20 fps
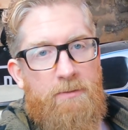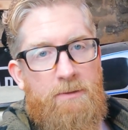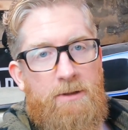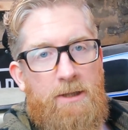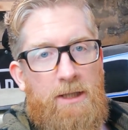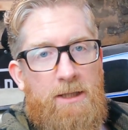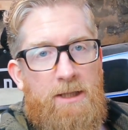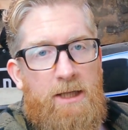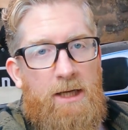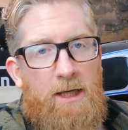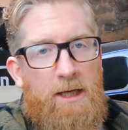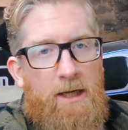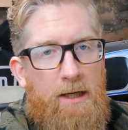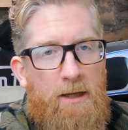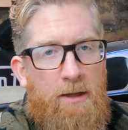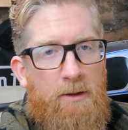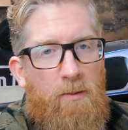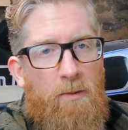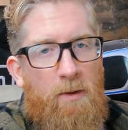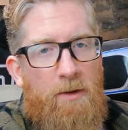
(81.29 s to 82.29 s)

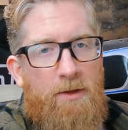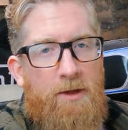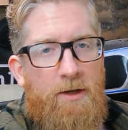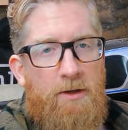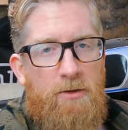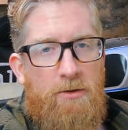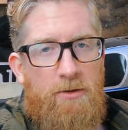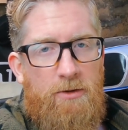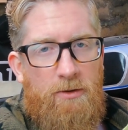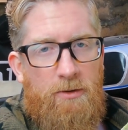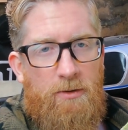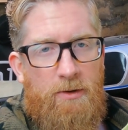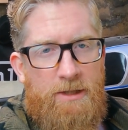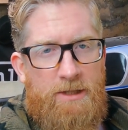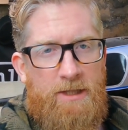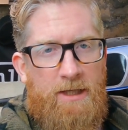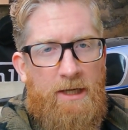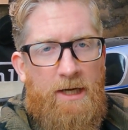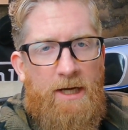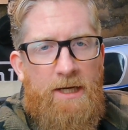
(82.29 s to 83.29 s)
Ta-da! One thing you do
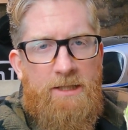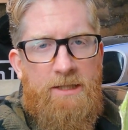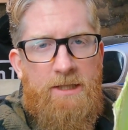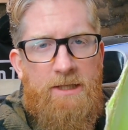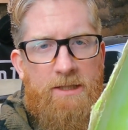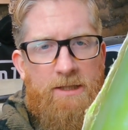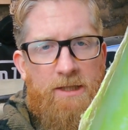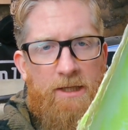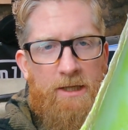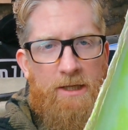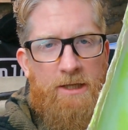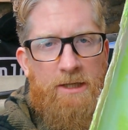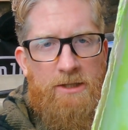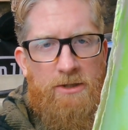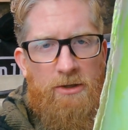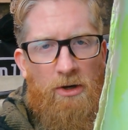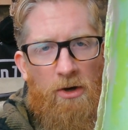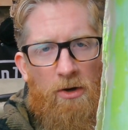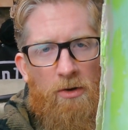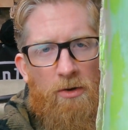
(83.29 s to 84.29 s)
notice, I guess, is that
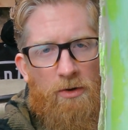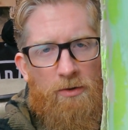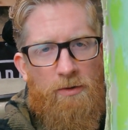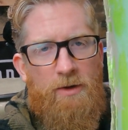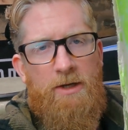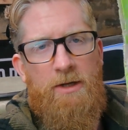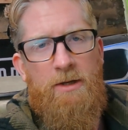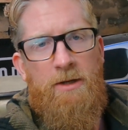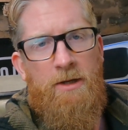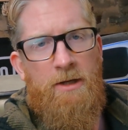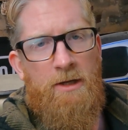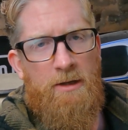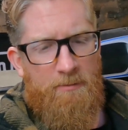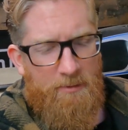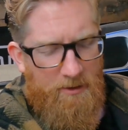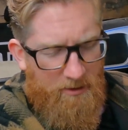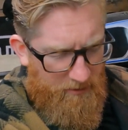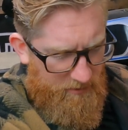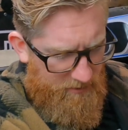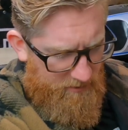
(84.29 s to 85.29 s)
it's not all green,
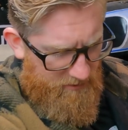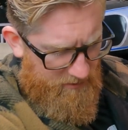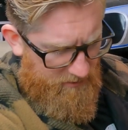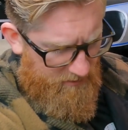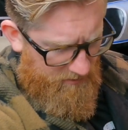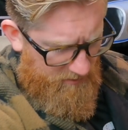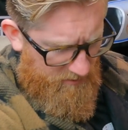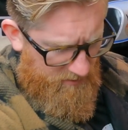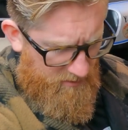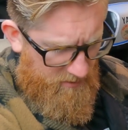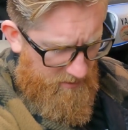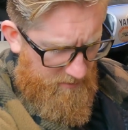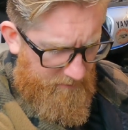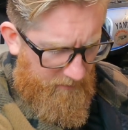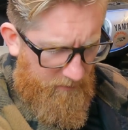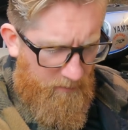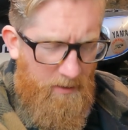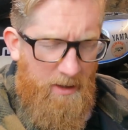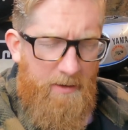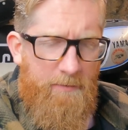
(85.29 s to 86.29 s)
because
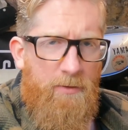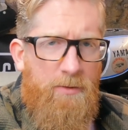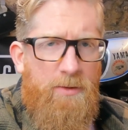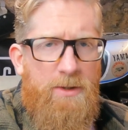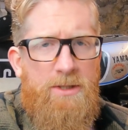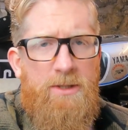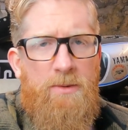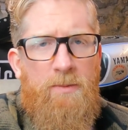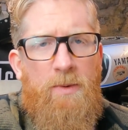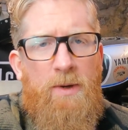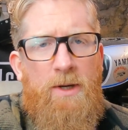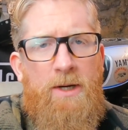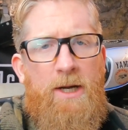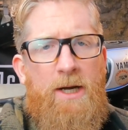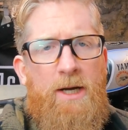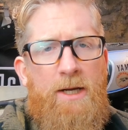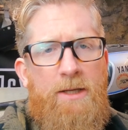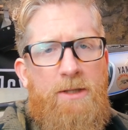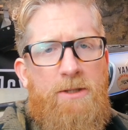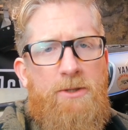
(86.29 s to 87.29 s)
for whatever reason, when
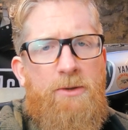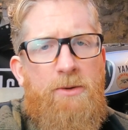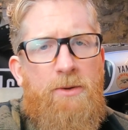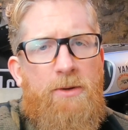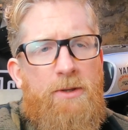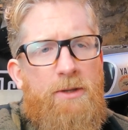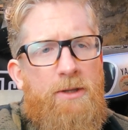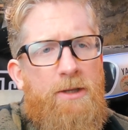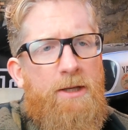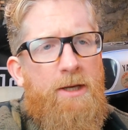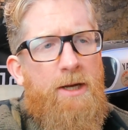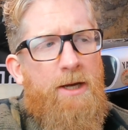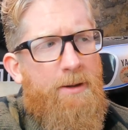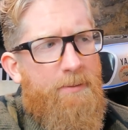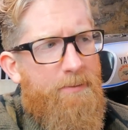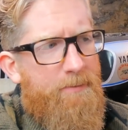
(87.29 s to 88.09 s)
I took the